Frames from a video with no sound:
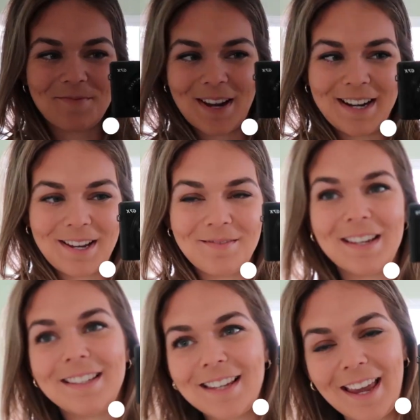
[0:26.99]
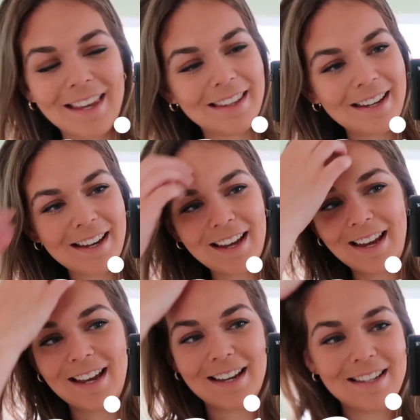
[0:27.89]
my name is
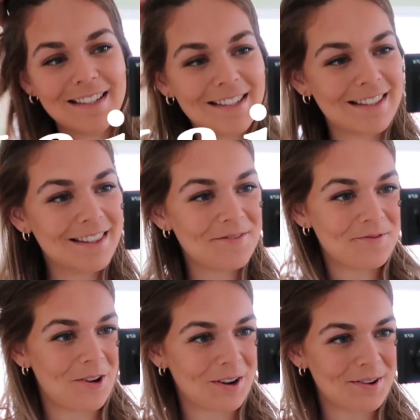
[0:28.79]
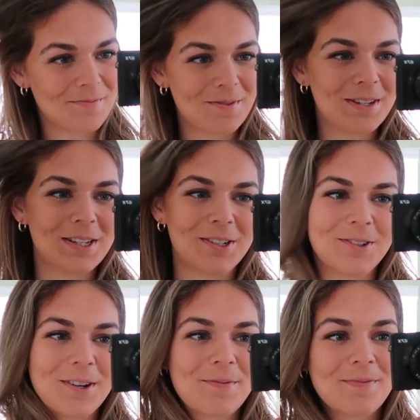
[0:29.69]
Kaylee and welcome
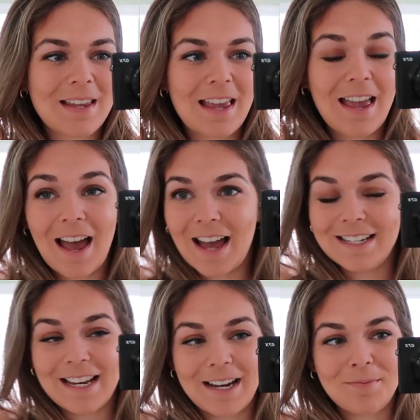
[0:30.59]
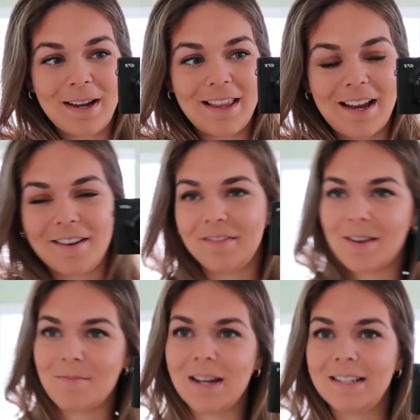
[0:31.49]
to a day in my life.
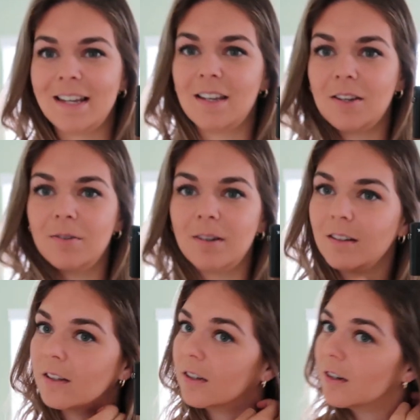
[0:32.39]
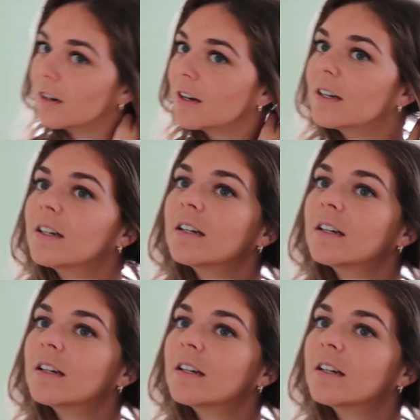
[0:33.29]
I'm gonna take you along